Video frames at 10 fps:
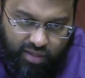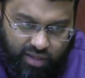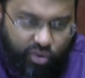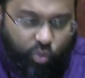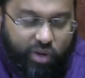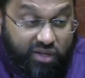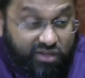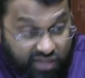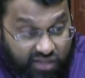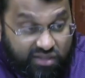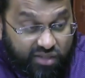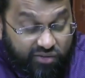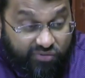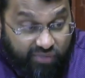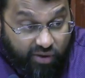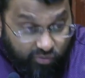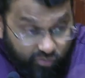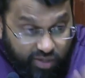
And what a sense of fear for